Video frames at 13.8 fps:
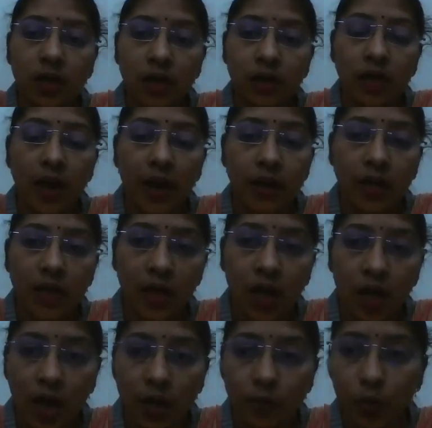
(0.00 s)
near the
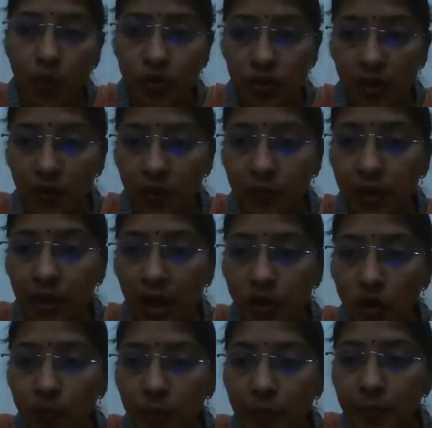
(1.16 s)
anterior and posterior. But
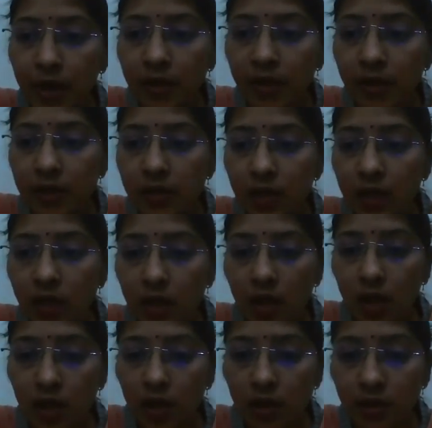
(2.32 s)
ectopic pregnancy,
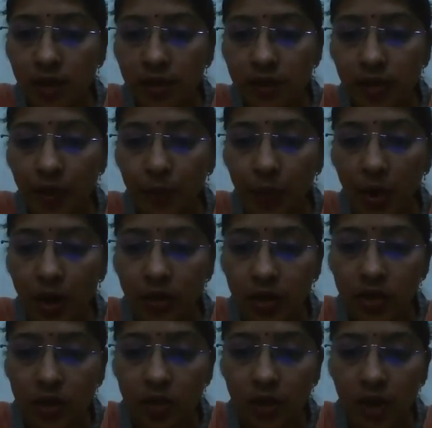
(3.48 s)
there is
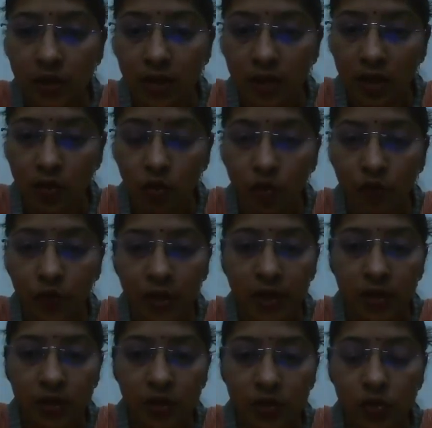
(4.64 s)
implantation either in
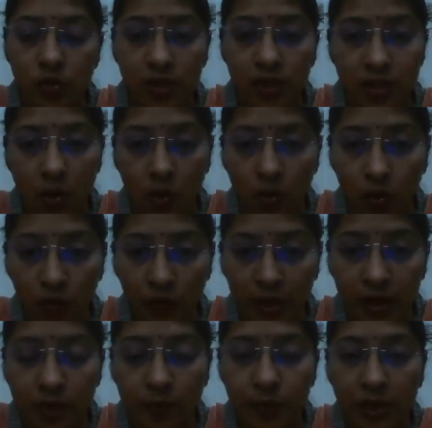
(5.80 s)
ovary, so it is called
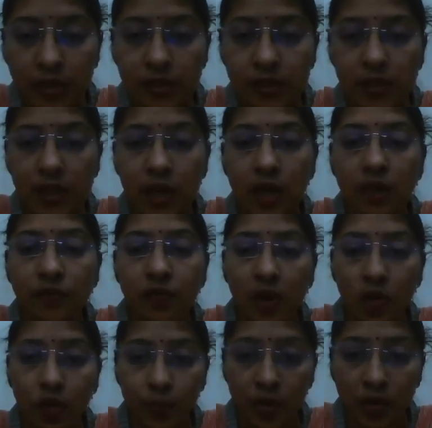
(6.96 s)
ovarian pregnancy, in
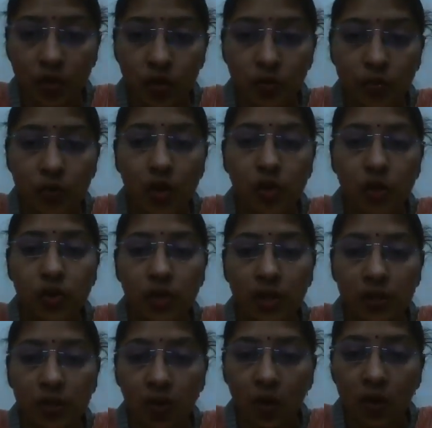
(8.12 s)
fallopian tube, so it
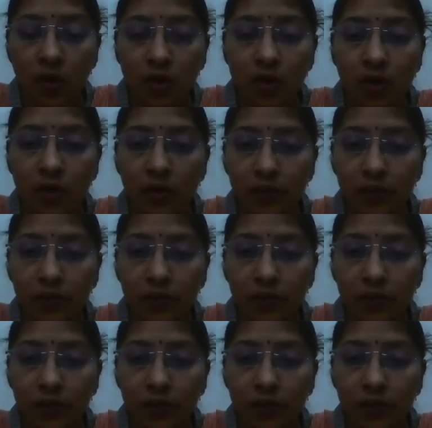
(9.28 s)
is called